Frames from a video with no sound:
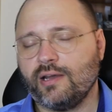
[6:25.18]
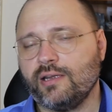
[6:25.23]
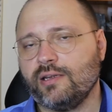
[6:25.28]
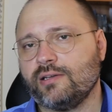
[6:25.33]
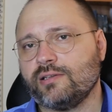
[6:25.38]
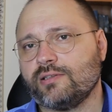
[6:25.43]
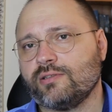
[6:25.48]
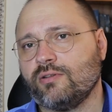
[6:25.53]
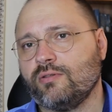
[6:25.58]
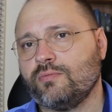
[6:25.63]

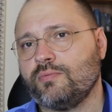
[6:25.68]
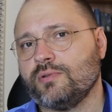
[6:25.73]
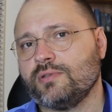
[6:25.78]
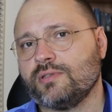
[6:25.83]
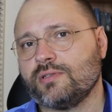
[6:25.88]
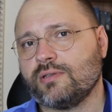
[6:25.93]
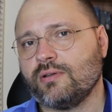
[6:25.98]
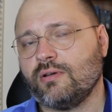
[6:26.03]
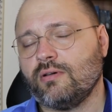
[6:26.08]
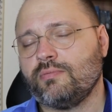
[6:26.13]

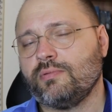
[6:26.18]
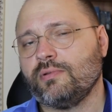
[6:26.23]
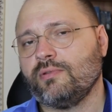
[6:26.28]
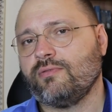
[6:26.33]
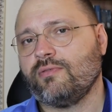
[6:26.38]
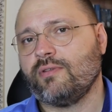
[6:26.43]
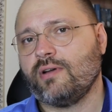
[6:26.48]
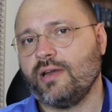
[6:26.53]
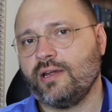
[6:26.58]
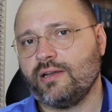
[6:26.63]

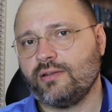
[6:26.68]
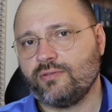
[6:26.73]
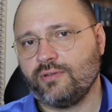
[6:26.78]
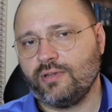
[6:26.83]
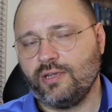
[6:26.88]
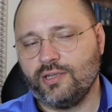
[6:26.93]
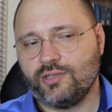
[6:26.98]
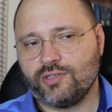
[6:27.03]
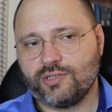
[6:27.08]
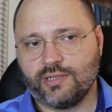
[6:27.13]
opened fire
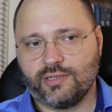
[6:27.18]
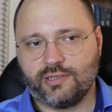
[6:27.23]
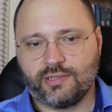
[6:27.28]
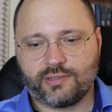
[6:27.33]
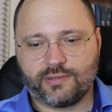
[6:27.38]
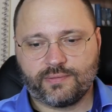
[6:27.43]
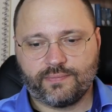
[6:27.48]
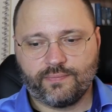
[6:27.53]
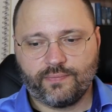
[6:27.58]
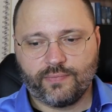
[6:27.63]
to each
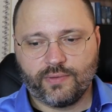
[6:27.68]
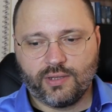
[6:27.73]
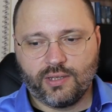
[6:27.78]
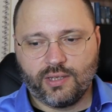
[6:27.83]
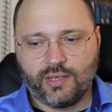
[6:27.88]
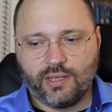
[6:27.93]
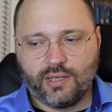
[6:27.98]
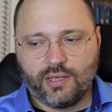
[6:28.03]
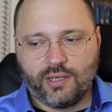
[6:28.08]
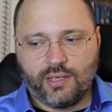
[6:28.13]
other.
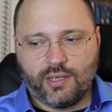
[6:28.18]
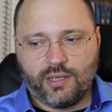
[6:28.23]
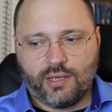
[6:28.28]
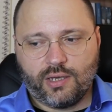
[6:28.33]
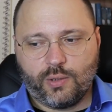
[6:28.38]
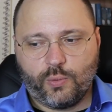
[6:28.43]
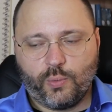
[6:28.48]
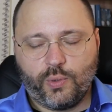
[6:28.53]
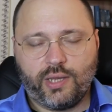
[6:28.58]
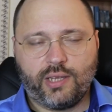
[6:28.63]

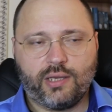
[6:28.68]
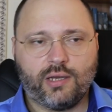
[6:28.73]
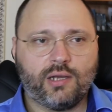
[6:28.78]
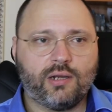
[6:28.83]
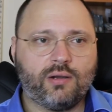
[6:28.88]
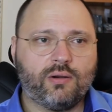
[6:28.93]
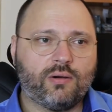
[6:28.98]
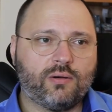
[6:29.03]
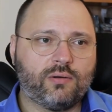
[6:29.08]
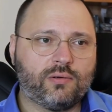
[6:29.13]
A week
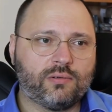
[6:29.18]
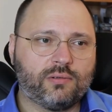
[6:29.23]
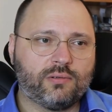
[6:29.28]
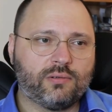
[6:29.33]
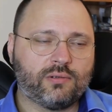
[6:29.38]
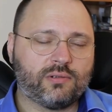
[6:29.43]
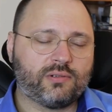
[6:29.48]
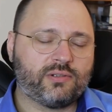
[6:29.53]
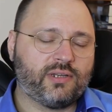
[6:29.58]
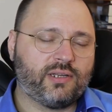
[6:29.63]

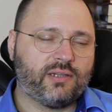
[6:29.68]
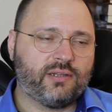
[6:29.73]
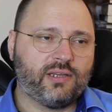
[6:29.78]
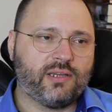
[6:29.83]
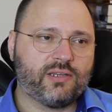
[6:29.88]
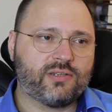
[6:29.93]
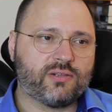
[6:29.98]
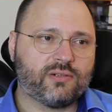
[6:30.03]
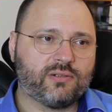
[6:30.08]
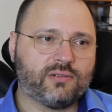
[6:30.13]
ago, or
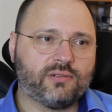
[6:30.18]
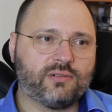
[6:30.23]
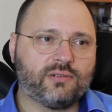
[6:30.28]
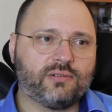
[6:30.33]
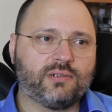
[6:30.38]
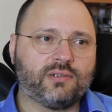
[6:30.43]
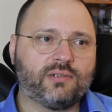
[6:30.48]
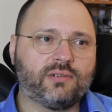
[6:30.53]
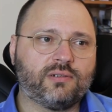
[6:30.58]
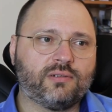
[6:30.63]
10 days
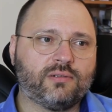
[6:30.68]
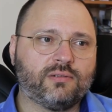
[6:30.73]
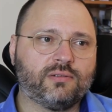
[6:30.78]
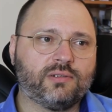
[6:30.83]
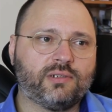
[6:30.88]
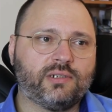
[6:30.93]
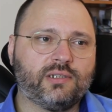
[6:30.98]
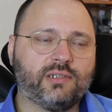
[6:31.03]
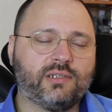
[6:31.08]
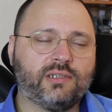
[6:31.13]
ago
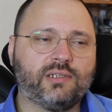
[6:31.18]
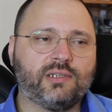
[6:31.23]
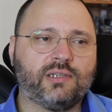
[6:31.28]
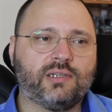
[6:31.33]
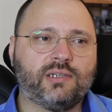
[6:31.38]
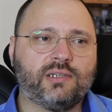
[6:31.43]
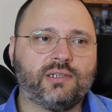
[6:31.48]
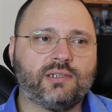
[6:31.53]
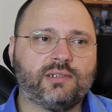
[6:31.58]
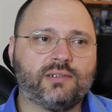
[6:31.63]
already,
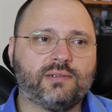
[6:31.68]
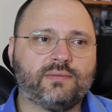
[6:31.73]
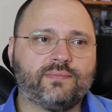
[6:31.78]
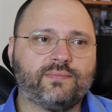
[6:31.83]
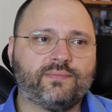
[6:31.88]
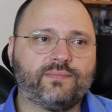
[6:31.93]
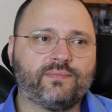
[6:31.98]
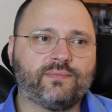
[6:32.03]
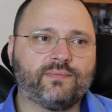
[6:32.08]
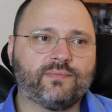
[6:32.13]

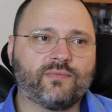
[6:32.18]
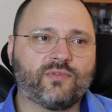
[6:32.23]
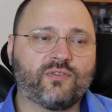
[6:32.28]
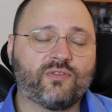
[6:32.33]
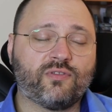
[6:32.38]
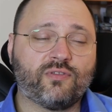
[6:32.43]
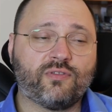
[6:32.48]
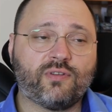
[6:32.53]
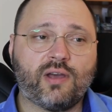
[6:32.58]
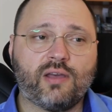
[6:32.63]

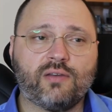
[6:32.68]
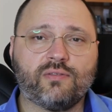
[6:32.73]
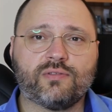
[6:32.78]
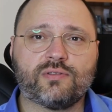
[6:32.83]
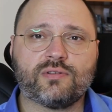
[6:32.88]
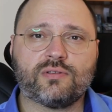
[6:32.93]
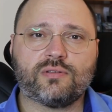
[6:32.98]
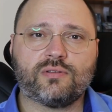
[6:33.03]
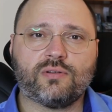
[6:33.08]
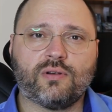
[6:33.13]

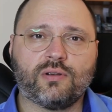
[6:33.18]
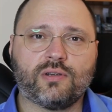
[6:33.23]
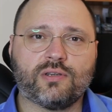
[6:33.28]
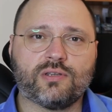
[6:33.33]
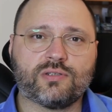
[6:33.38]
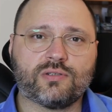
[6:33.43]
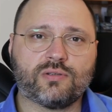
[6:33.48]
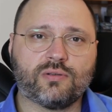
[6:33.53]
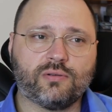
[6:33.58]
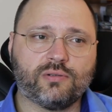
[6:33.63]
5
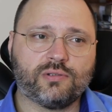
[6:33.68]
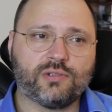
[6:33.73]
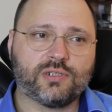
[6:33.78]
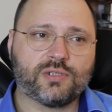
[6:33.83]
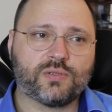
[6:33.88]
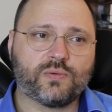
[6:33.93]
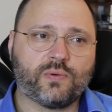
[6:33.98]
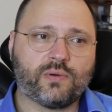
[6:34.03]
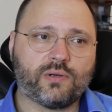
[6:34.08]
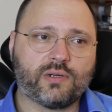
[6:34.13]
Turkish
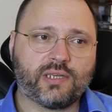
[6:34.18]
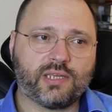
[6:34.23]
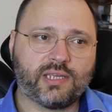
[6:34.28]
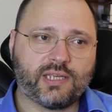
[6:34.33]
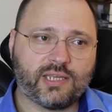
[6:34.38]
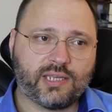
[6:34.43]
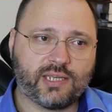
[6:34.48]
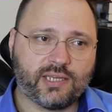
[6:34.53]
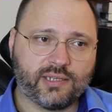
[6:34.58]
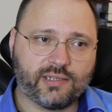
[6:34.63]
soldiers were
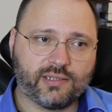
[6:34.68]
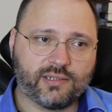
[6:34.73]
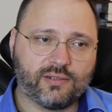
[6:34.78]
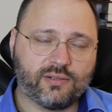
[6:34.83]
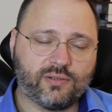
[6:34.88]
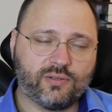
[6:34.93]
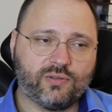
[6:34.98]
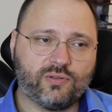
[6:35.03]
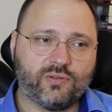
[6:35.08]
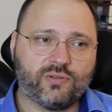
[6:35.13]

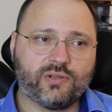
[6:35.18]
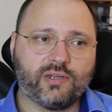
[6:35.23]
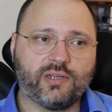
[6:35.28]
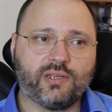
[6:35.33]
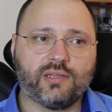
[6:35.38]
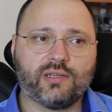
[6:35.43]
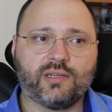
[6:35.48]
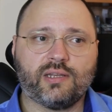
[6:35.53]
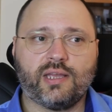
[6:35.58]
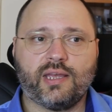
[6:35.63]
killed
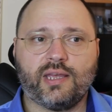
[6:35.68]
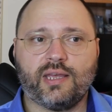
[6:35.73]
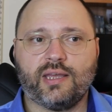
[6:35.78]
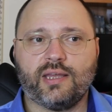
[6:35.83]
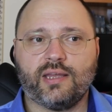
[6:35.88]
during